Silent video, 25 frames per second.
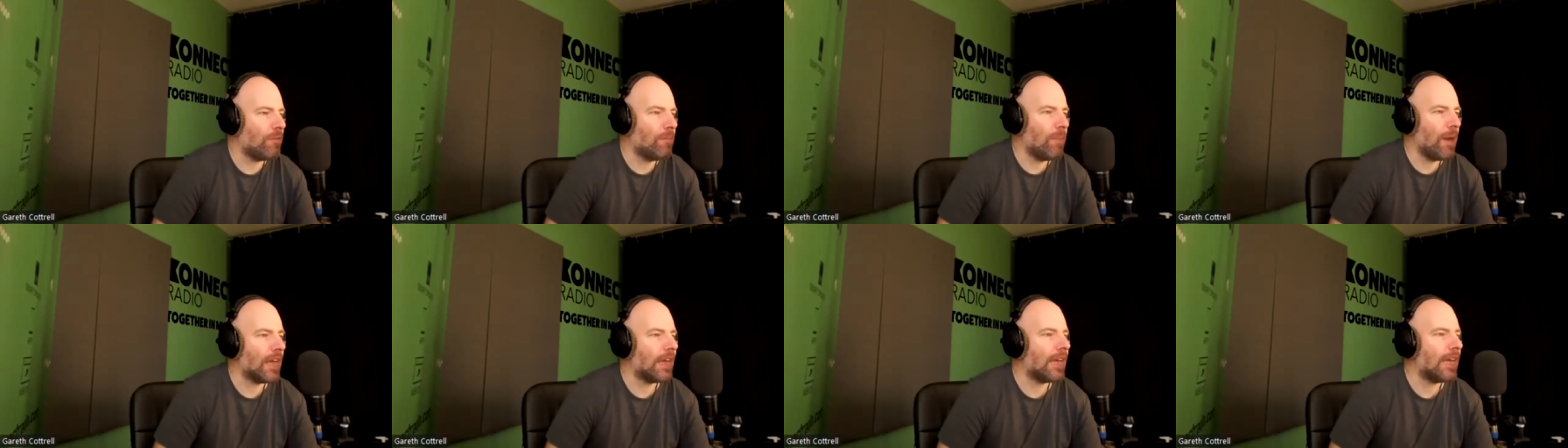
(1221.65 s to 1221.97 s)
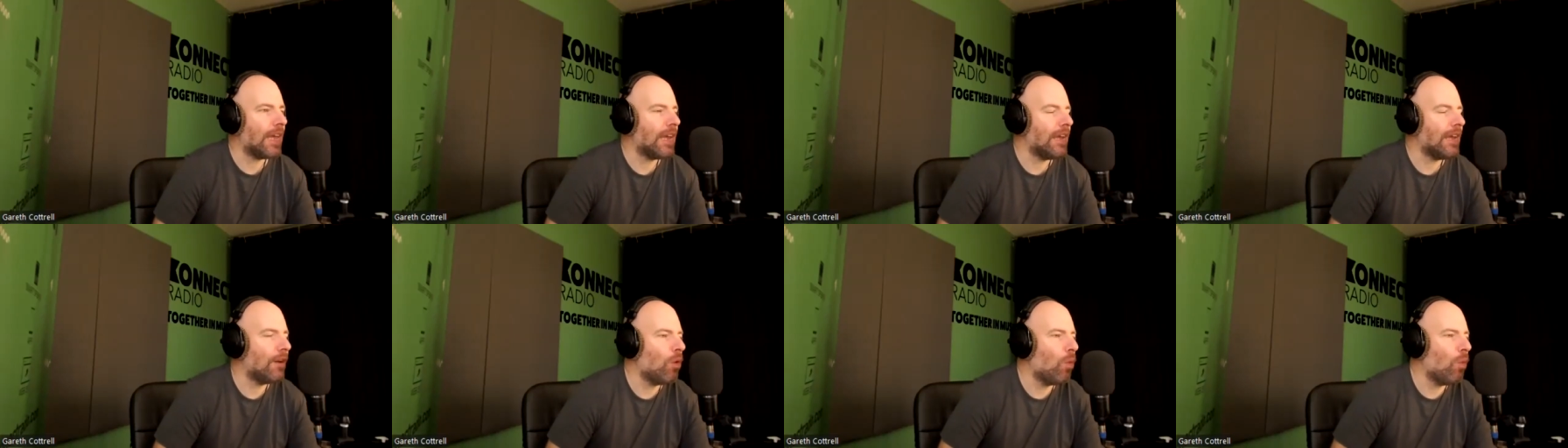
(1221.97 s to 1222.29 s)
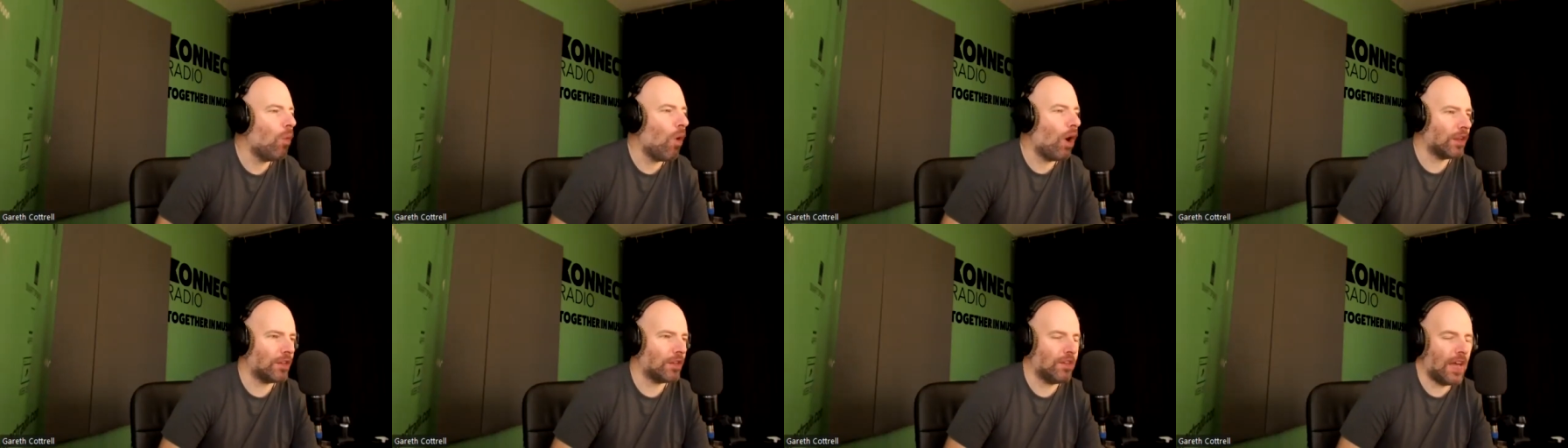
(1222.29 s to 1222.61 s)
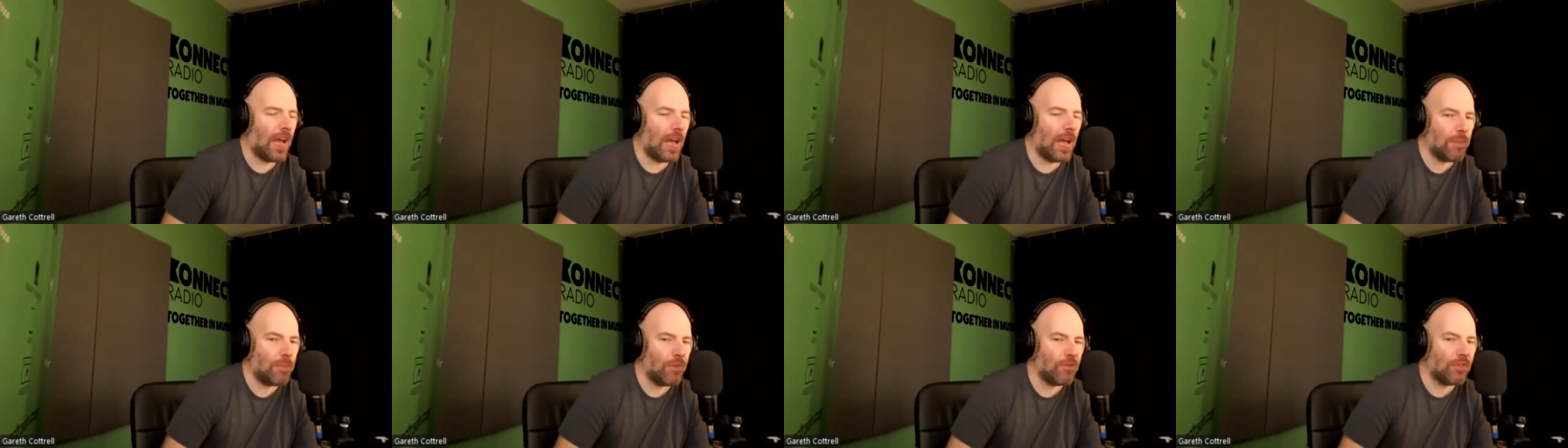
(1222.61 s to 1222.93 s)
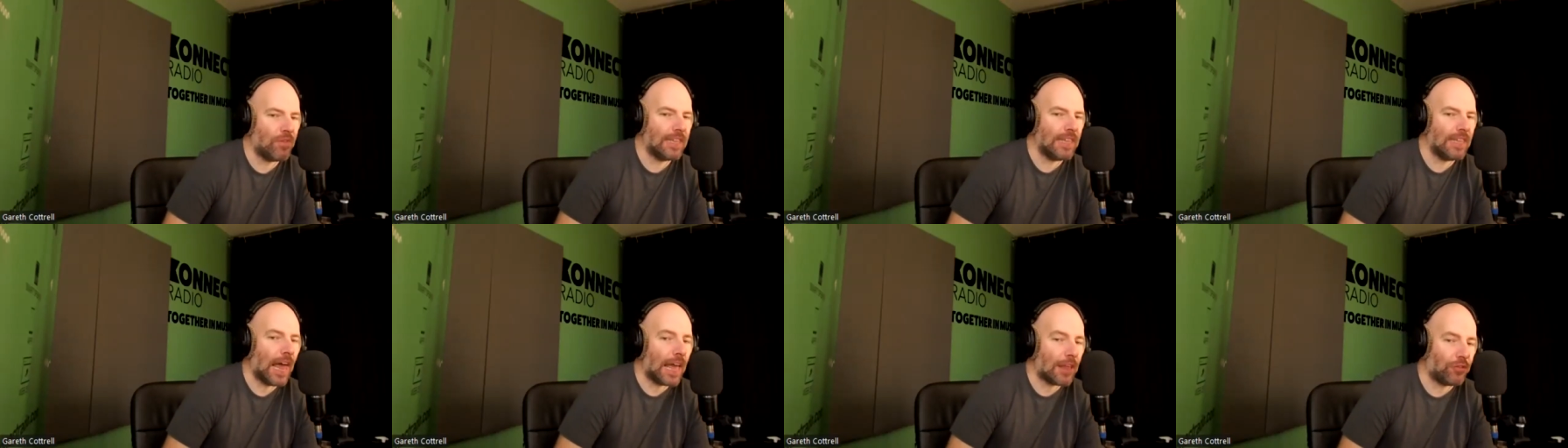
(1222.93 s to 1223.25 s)
of picking what
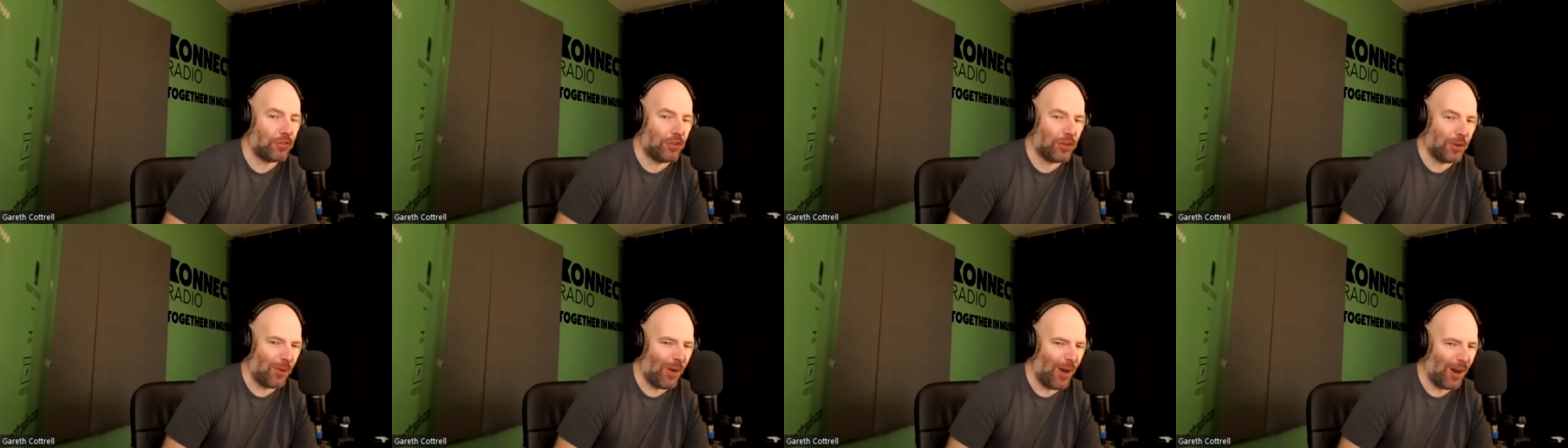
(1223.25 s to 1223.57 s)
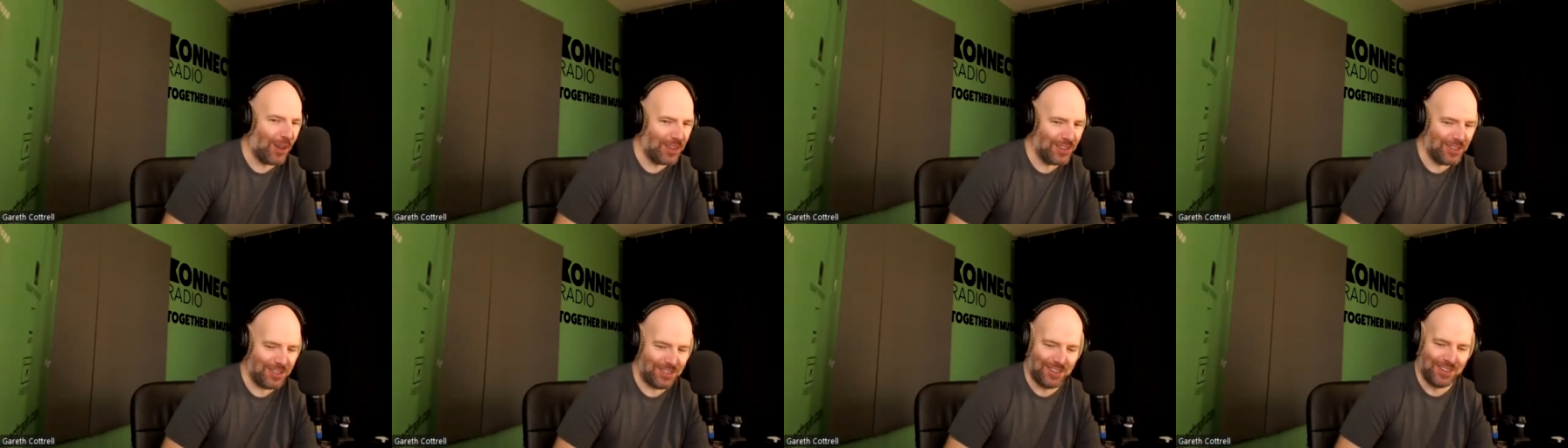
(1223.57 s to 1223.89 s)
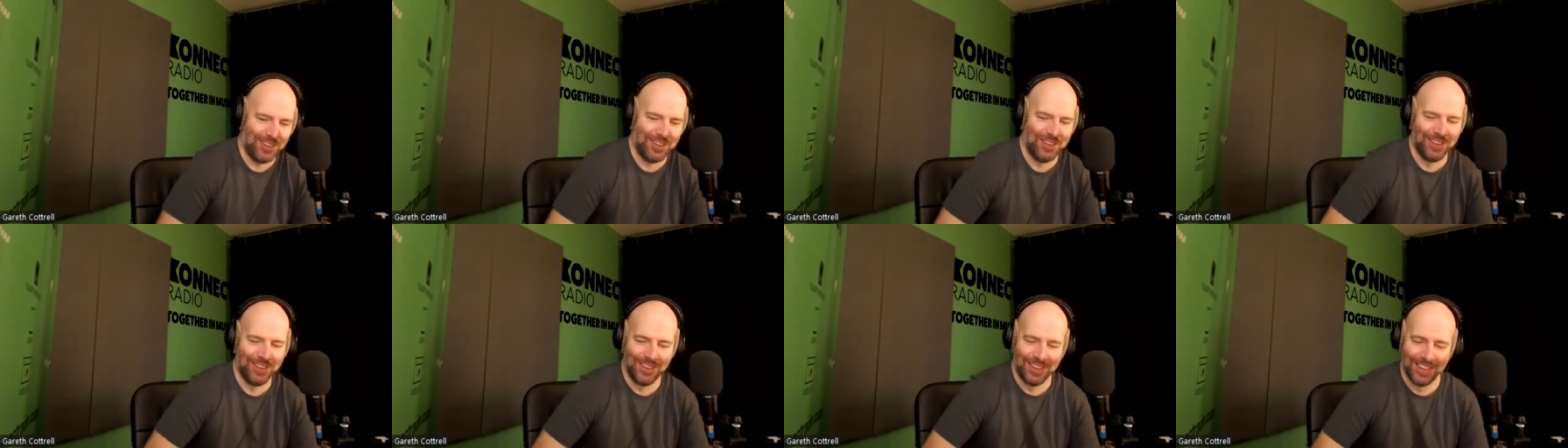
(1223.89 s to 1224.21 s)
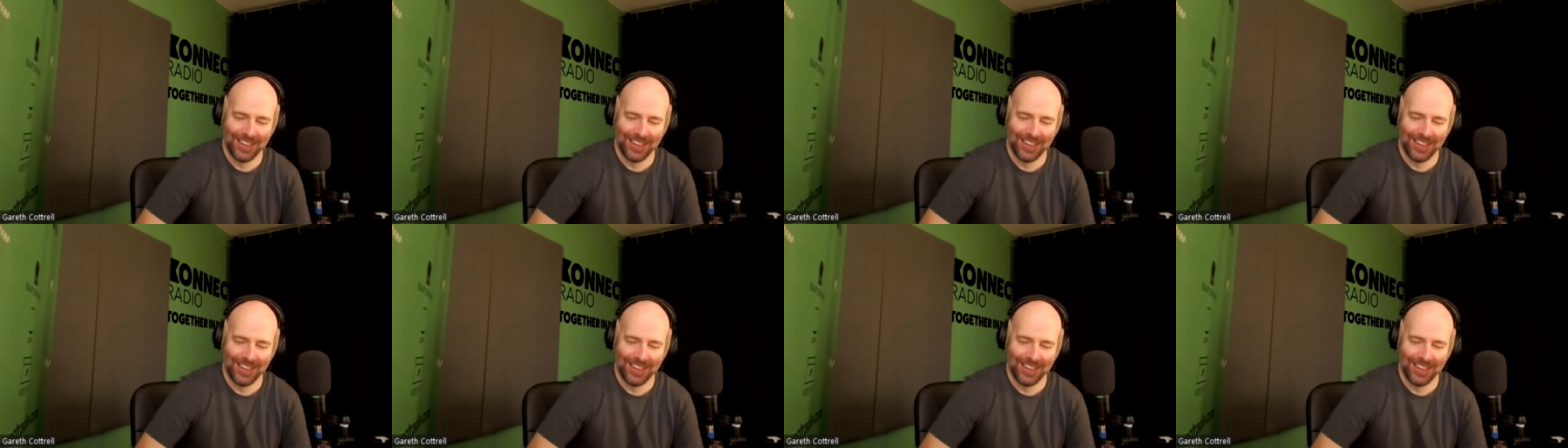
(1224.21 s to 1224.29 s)
type of glass you want.